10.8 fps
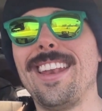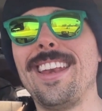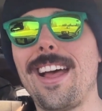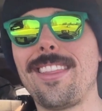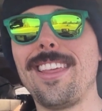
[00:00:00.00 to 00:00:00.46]

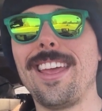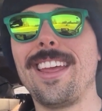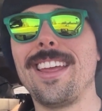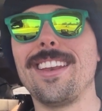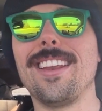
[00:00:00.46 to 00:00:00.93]

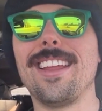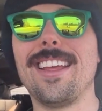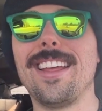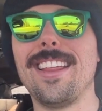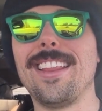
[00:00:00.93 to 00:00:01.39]
Nothing
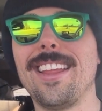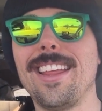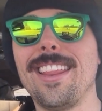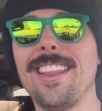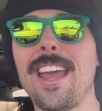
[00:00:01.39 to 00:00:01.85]

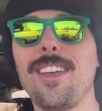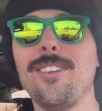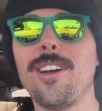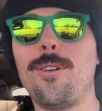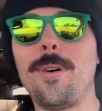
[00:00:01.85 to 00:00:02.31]
that you
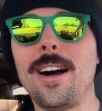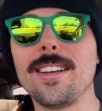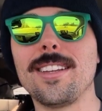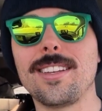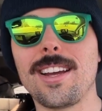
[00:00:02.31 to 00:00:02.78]
don't want
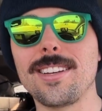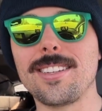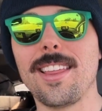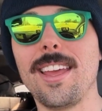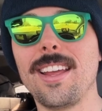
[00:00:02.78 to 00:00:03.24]
to touch
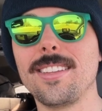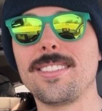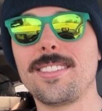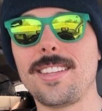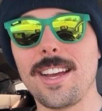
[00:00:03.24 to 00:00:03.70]

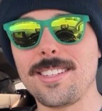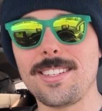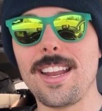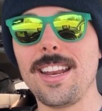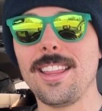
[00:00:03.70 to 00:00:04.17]
things
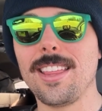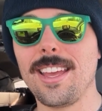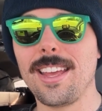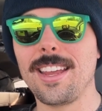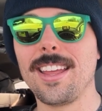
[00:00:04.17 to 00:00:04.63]
touched
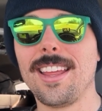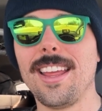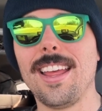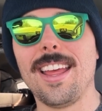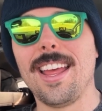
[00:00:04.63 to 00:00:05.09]
anything.
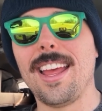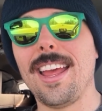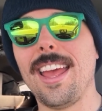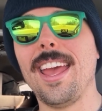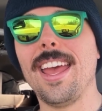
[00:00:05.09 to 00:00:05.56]

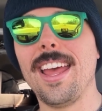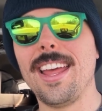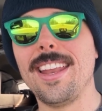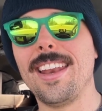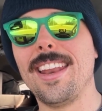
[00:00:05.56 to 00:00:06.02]

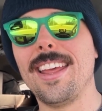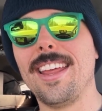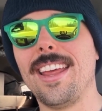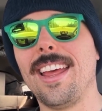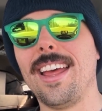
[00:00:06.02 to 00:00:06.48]
And
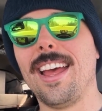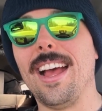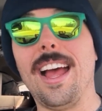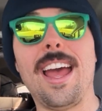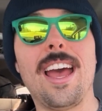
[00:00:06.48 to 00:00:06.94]

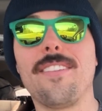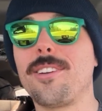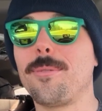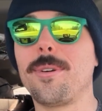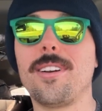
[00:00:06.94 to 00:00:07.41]

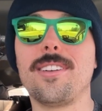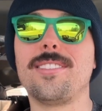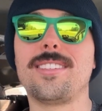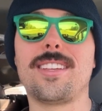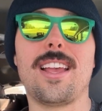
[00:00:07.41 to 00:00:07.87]

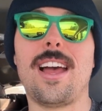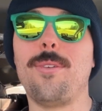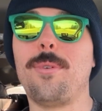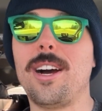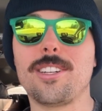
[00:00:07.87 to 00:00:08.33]
afterwards, I
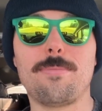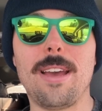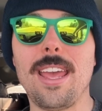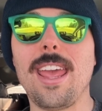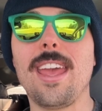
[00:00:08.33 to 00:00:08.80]
washed
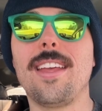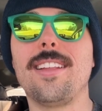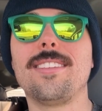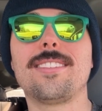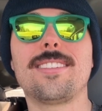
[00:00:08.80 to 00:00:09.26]
my
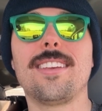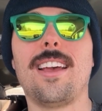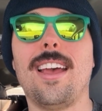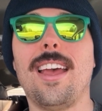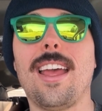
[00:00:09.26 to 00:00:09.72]
hands,
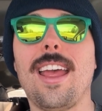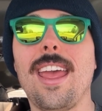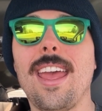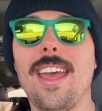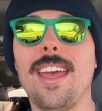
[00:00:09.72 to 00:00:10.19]

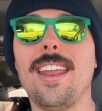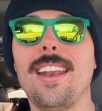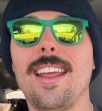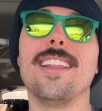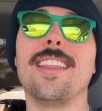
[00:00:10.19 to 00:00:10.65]

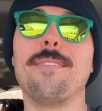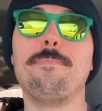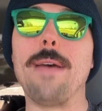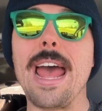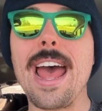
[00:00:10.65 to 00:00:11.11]
and the
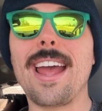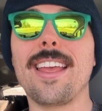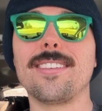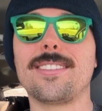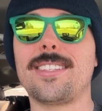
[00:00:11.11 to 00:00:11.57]
bag
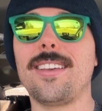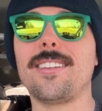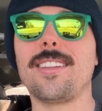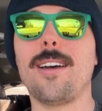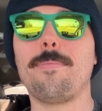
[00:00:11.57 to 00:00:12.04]
is
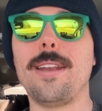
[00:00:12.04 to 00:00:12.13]
sealed up